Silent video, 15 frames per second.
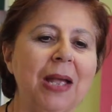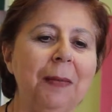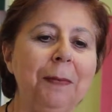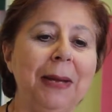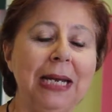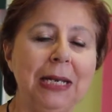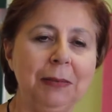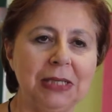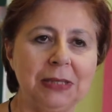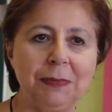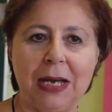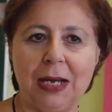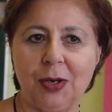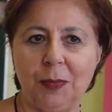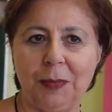My name is
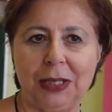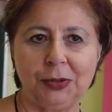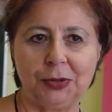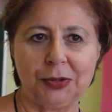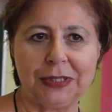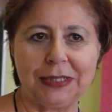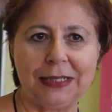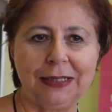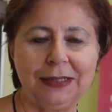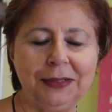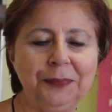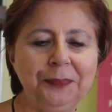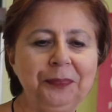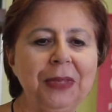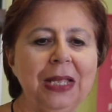Maro.
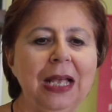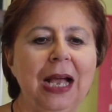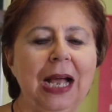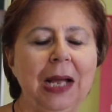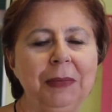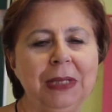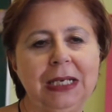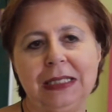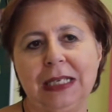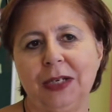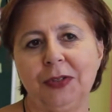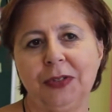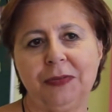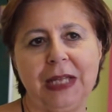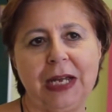I'm the
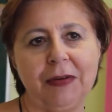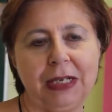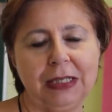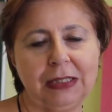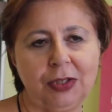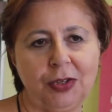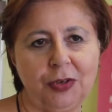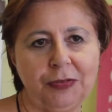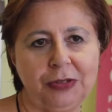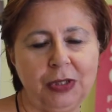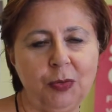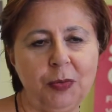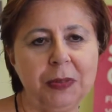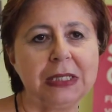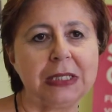Executive Director of the
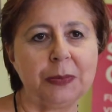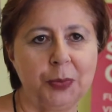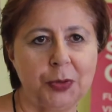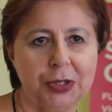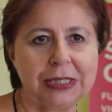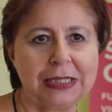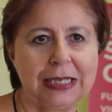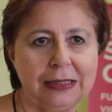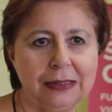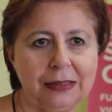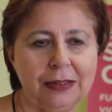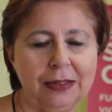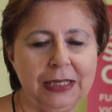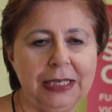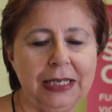Women's Support
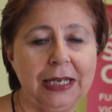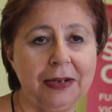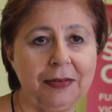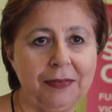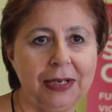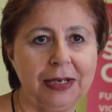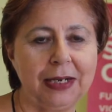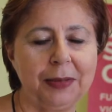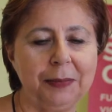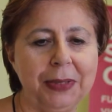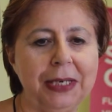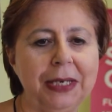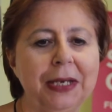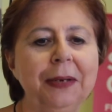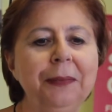Center in Yerevan,
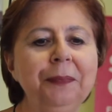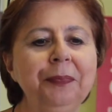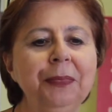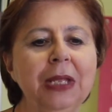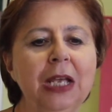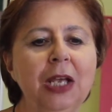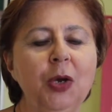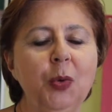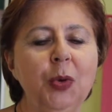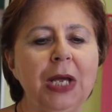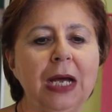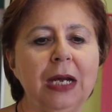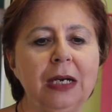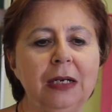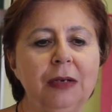Armenia. We
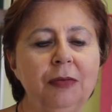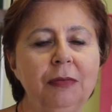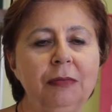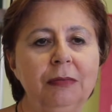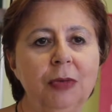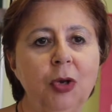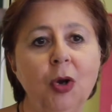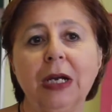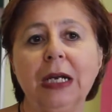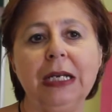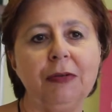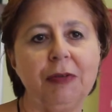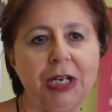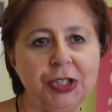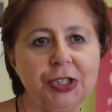are a locally
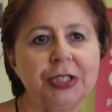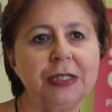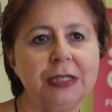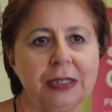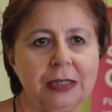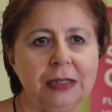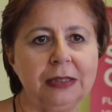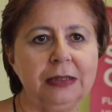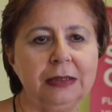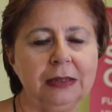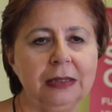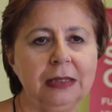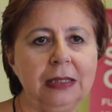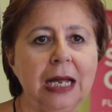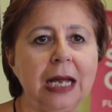registered
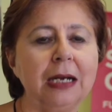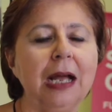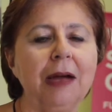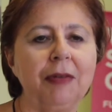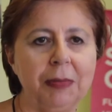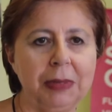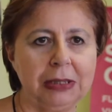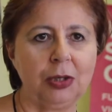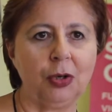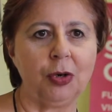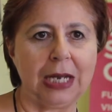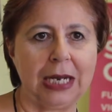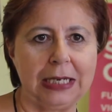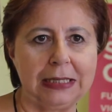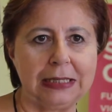non-governmental
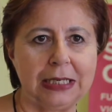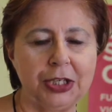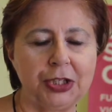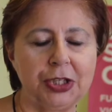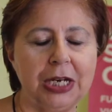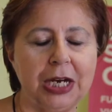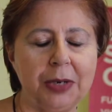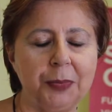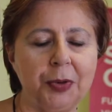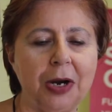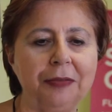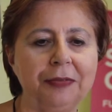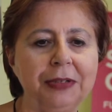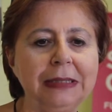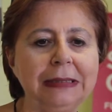organization,
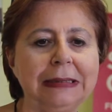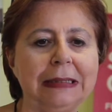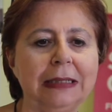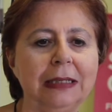nonprofit,